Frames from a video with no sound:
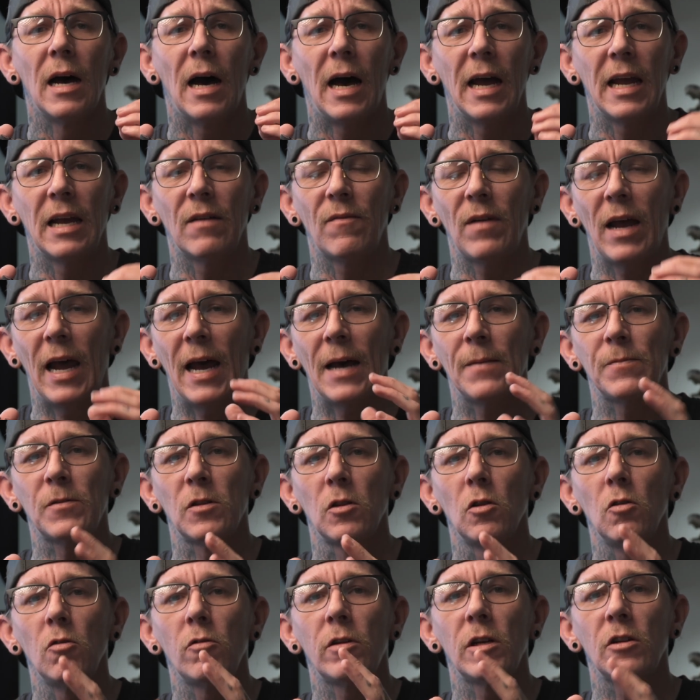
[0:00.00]
I have
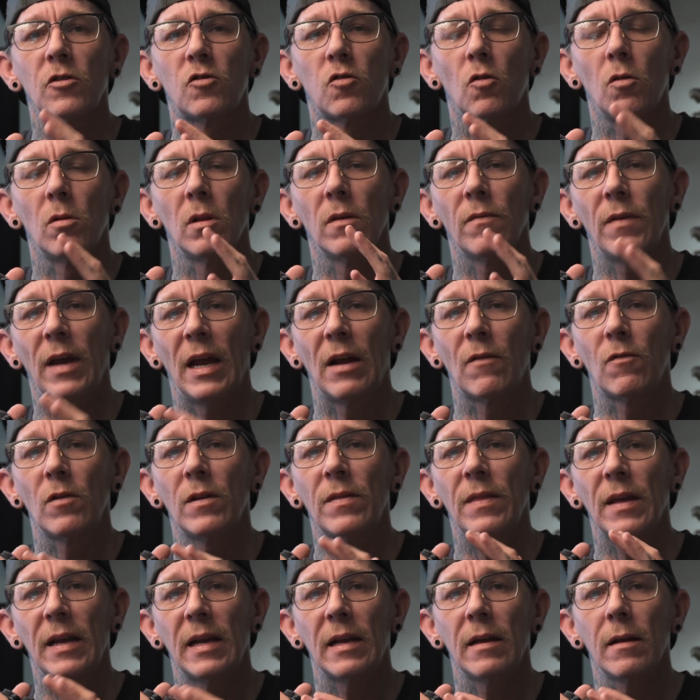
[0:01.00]
absolute control of
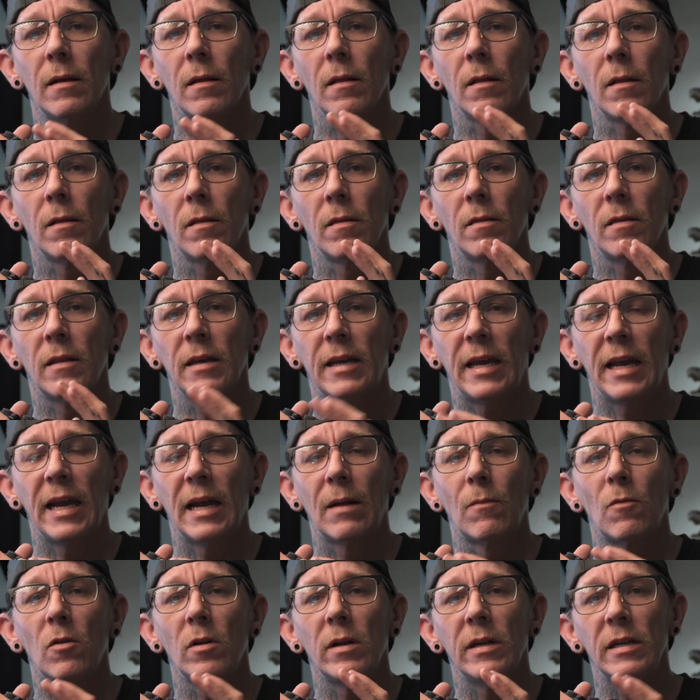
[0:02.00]
everything the
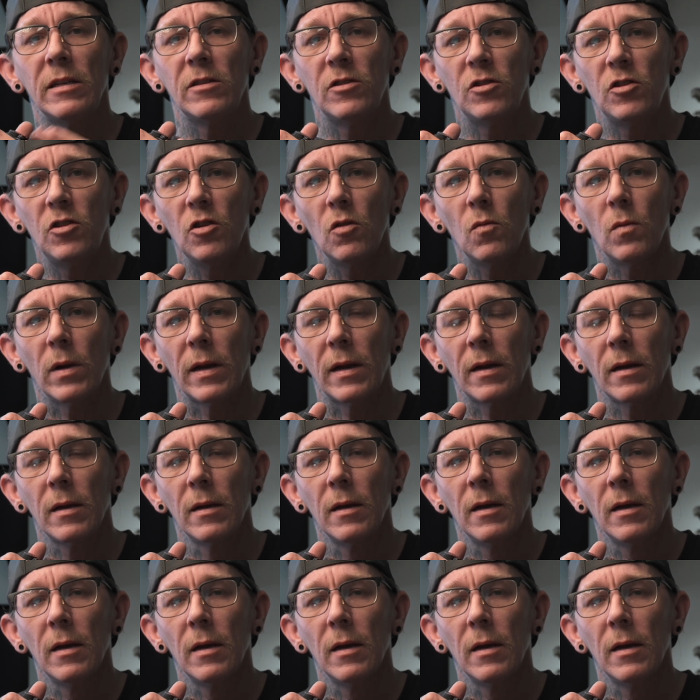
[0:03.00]
camera is doing.